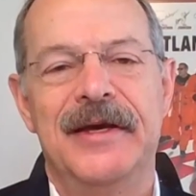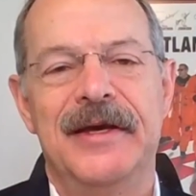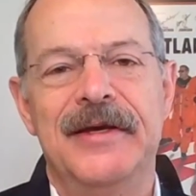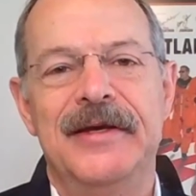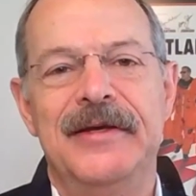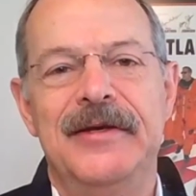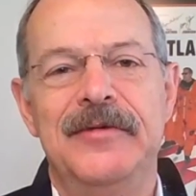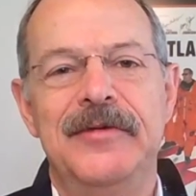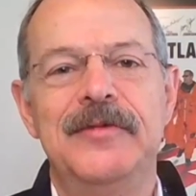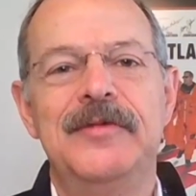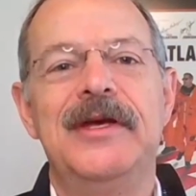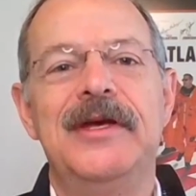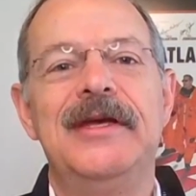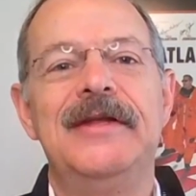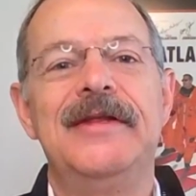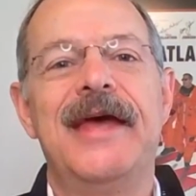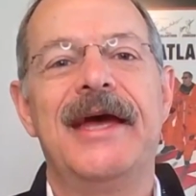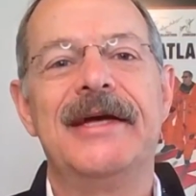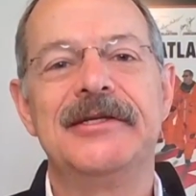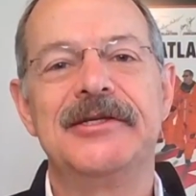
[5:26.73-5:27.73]
you do need
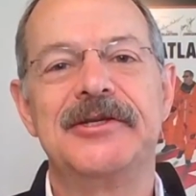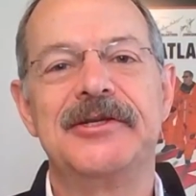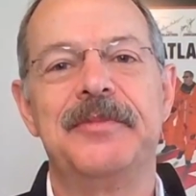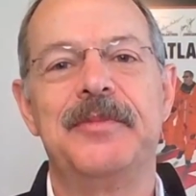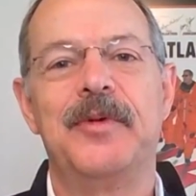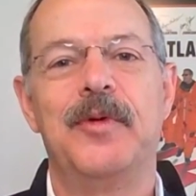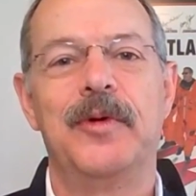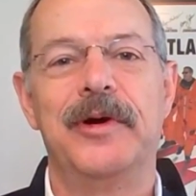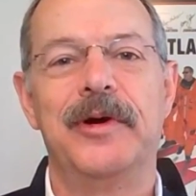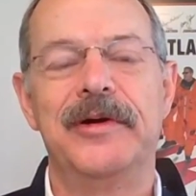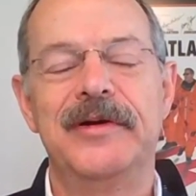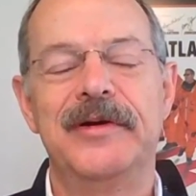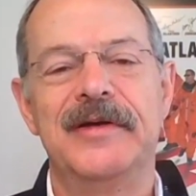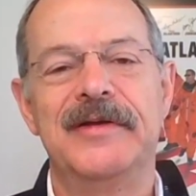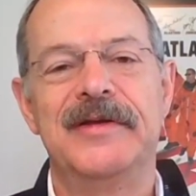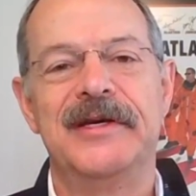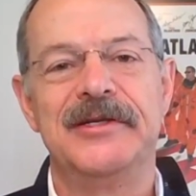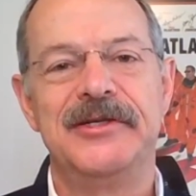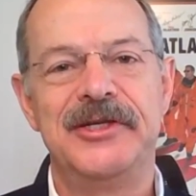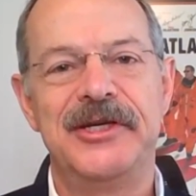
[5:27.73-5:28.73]
that support,
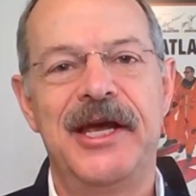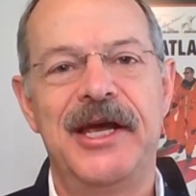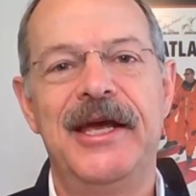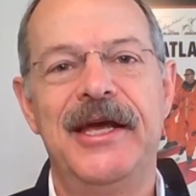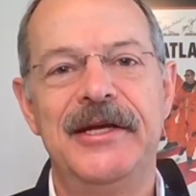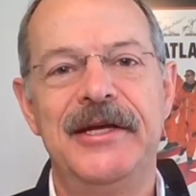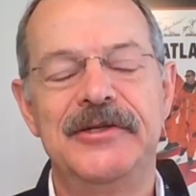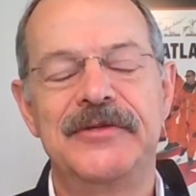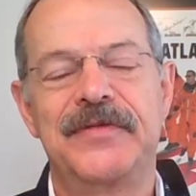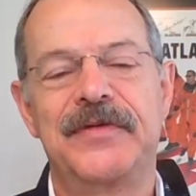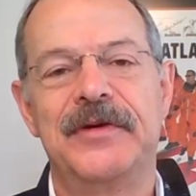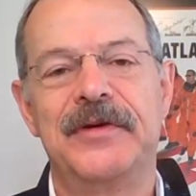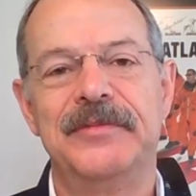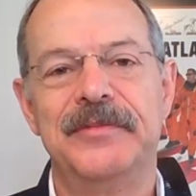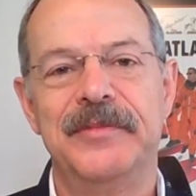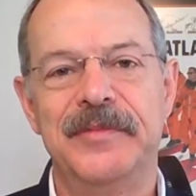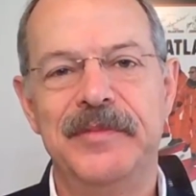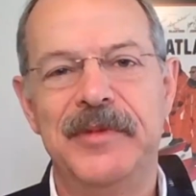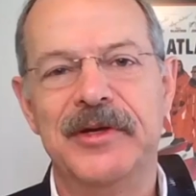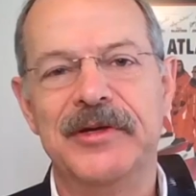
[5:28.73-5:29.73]
the change
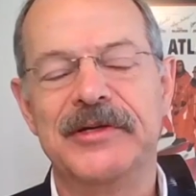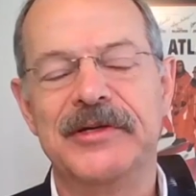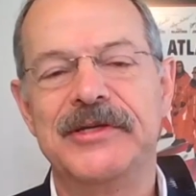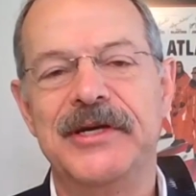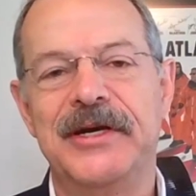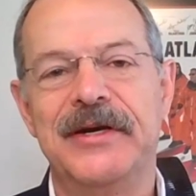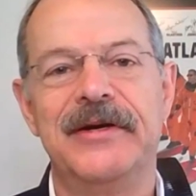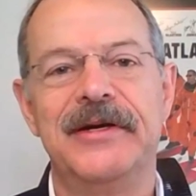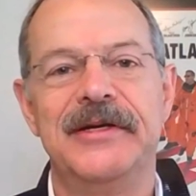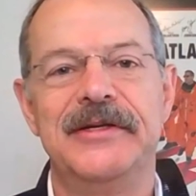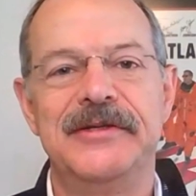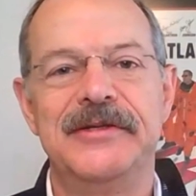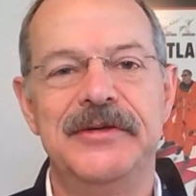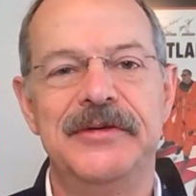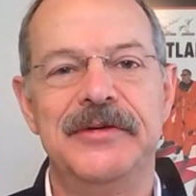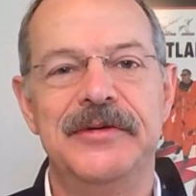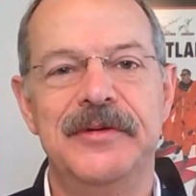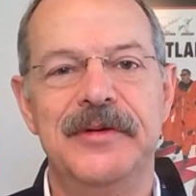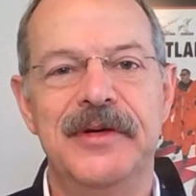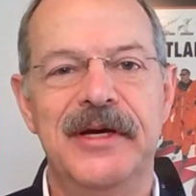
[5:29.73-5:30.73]
from military
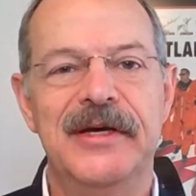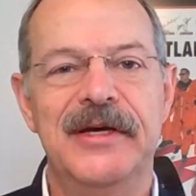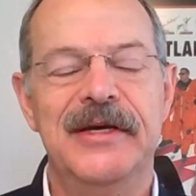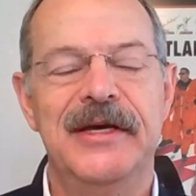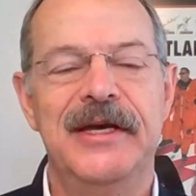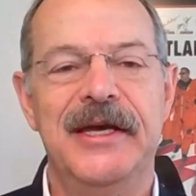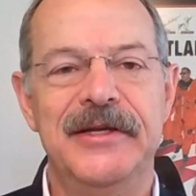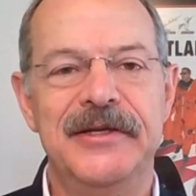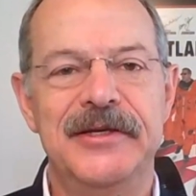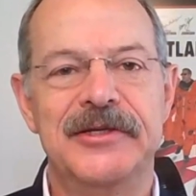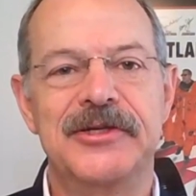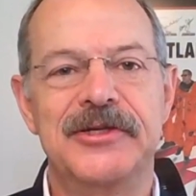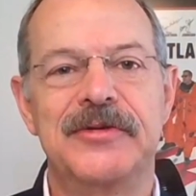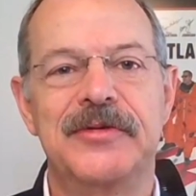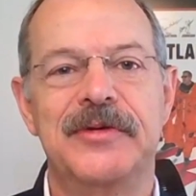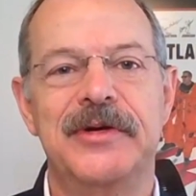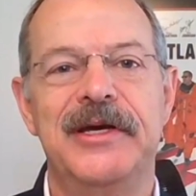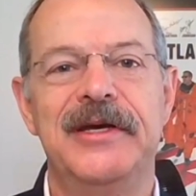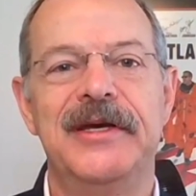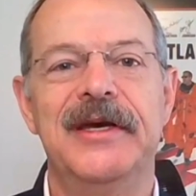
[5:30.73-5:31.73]
to
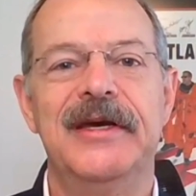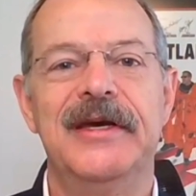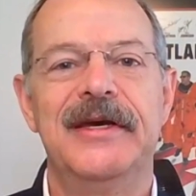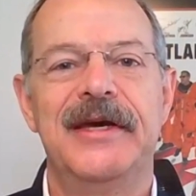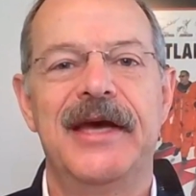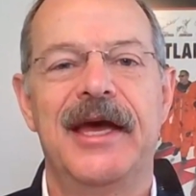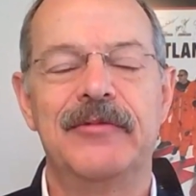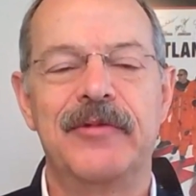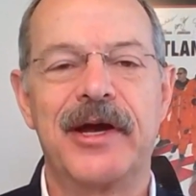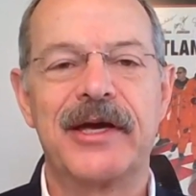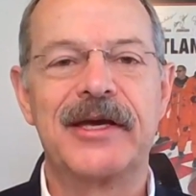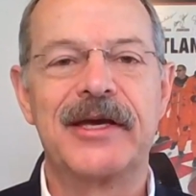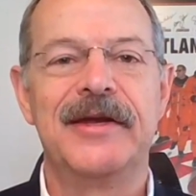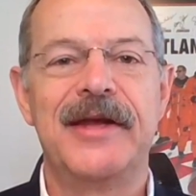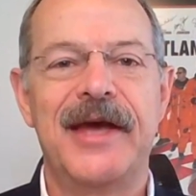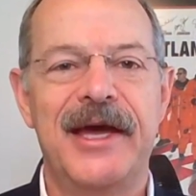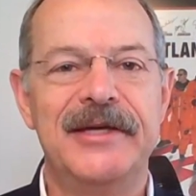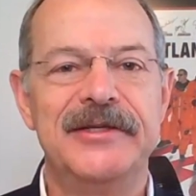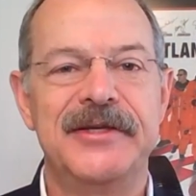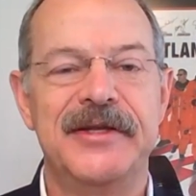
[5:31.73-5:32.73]
industry, and
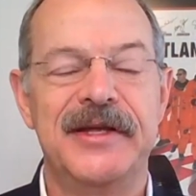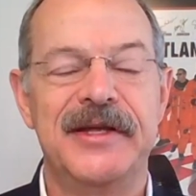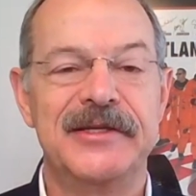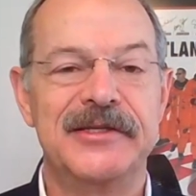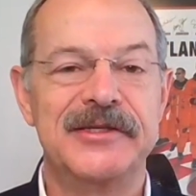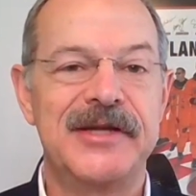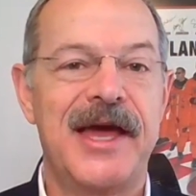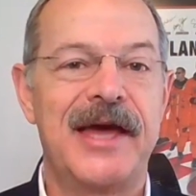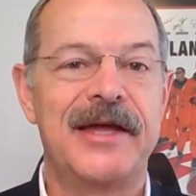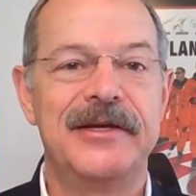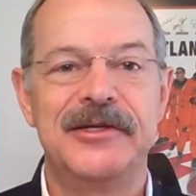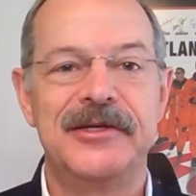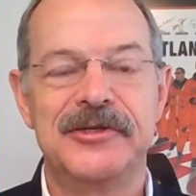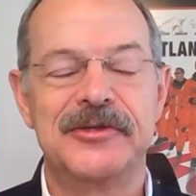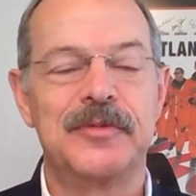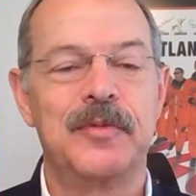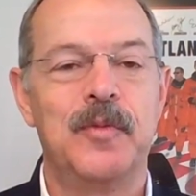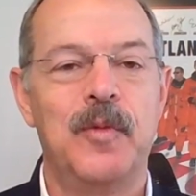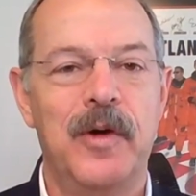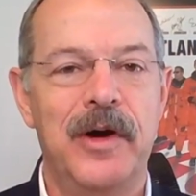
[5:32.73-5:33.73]
recognizing that it's not
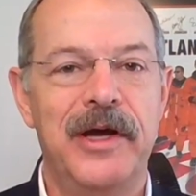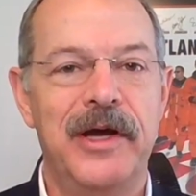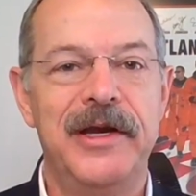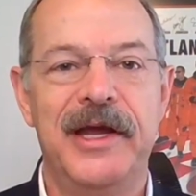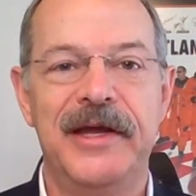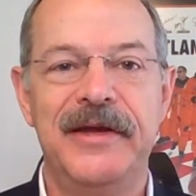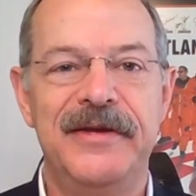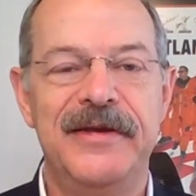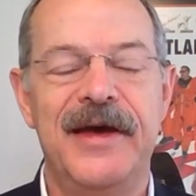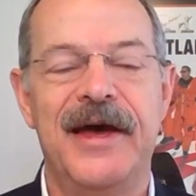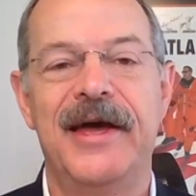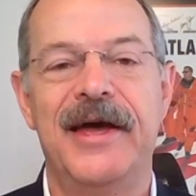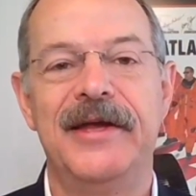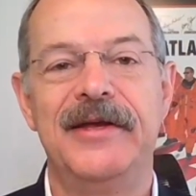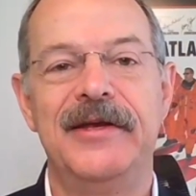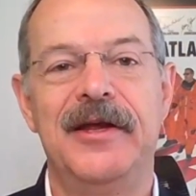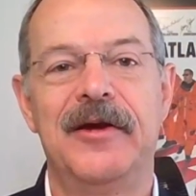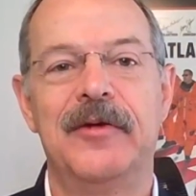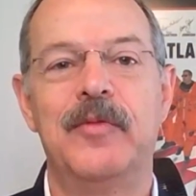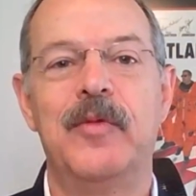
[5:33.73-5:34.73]
just one and done.
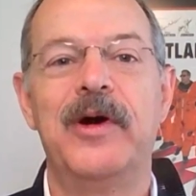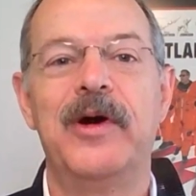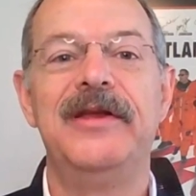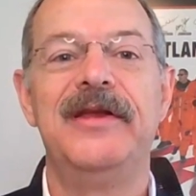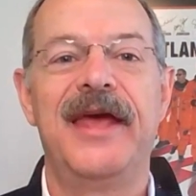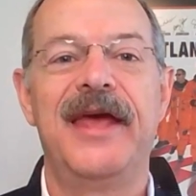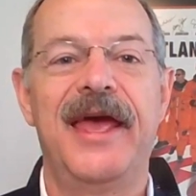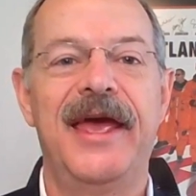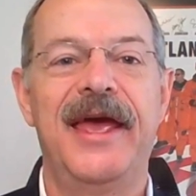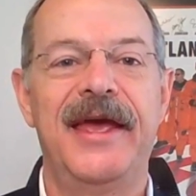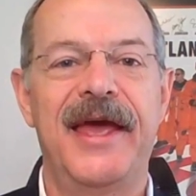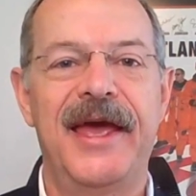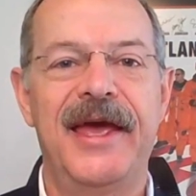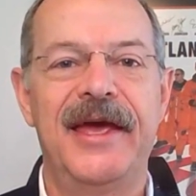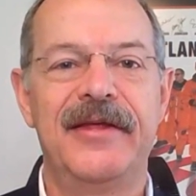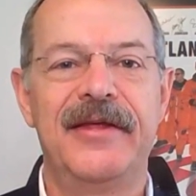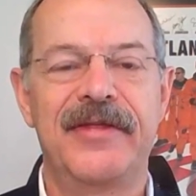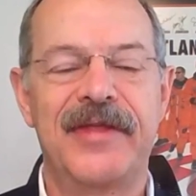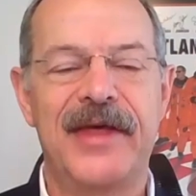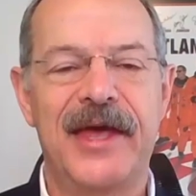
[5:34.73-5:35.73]
You know, one day,
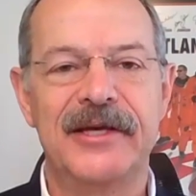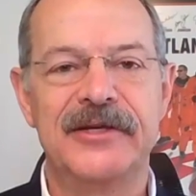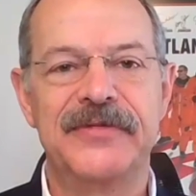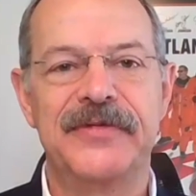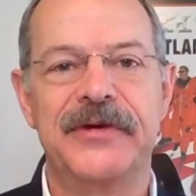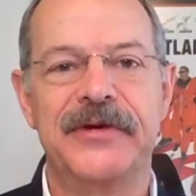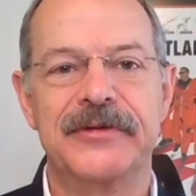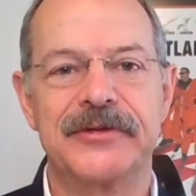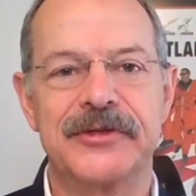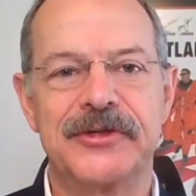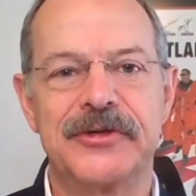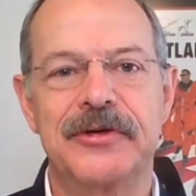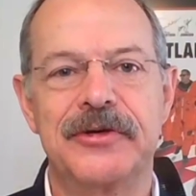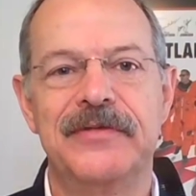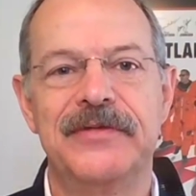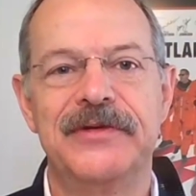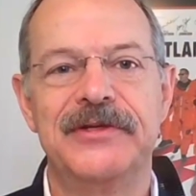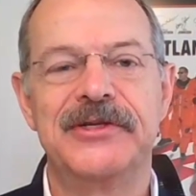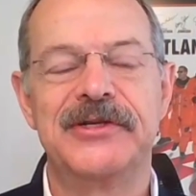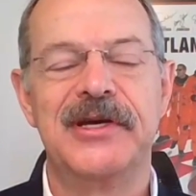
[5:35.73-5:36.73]
hey, thanks for your
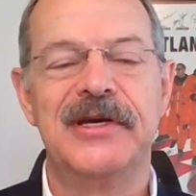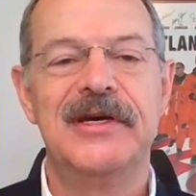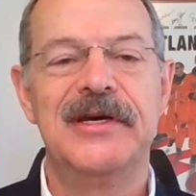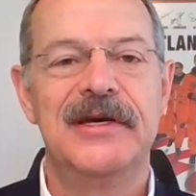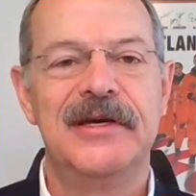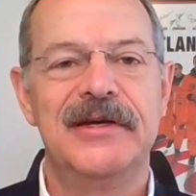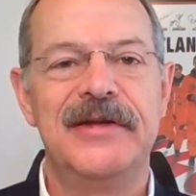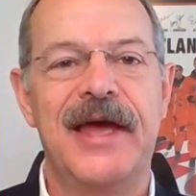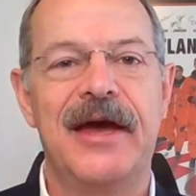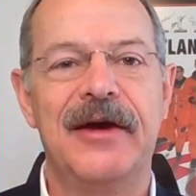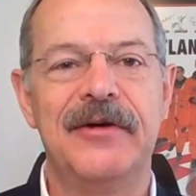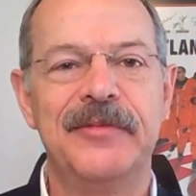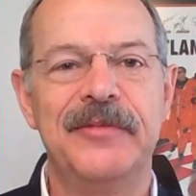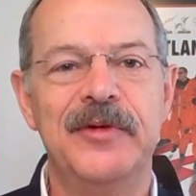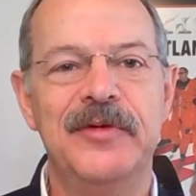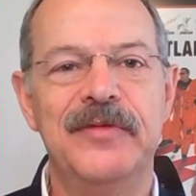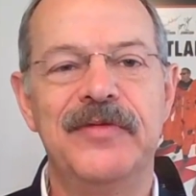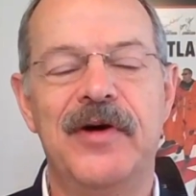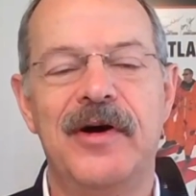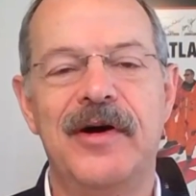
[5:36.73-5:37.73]
service, now
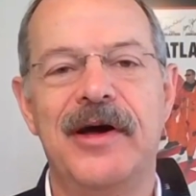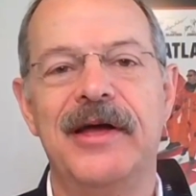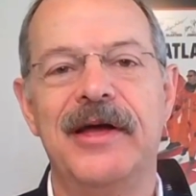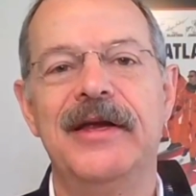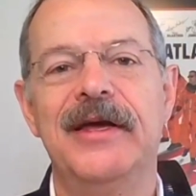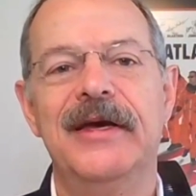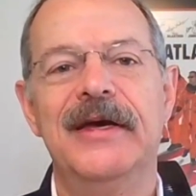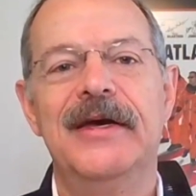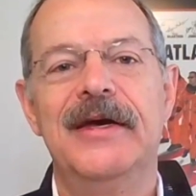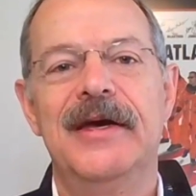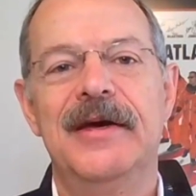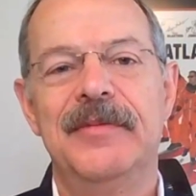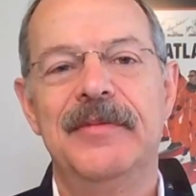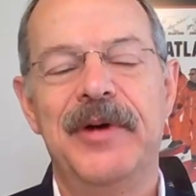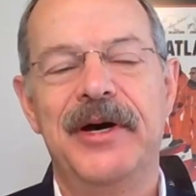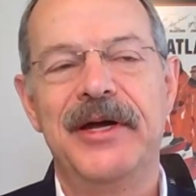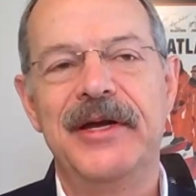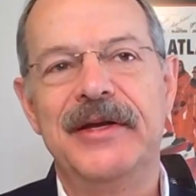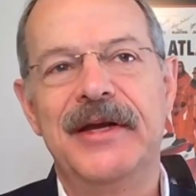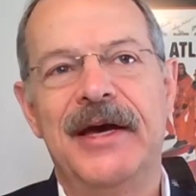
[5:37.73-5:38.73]
move on.
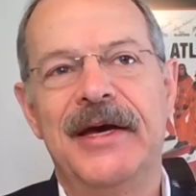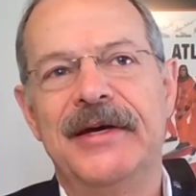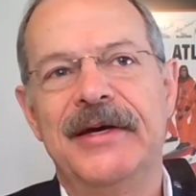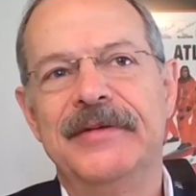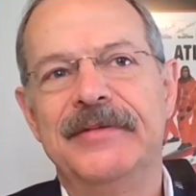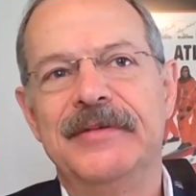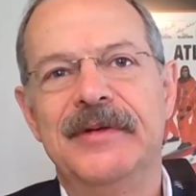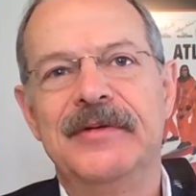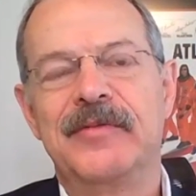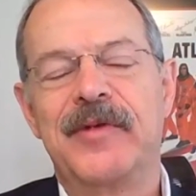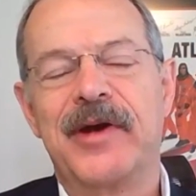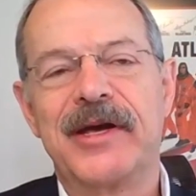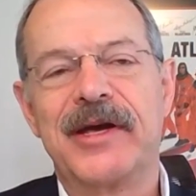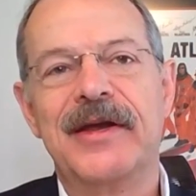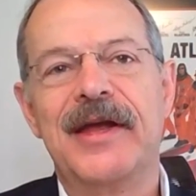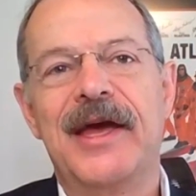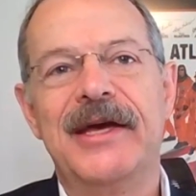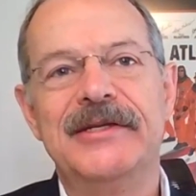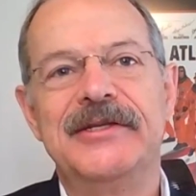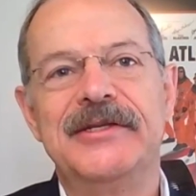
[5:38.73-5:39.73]
But
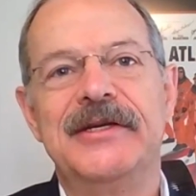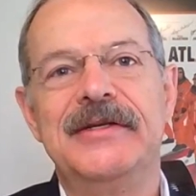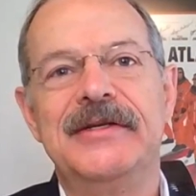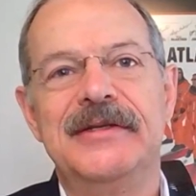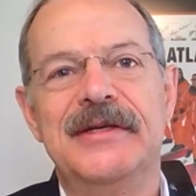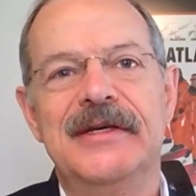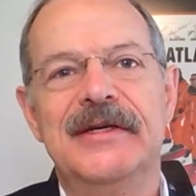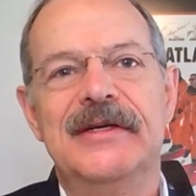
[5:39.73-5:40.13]
recognizing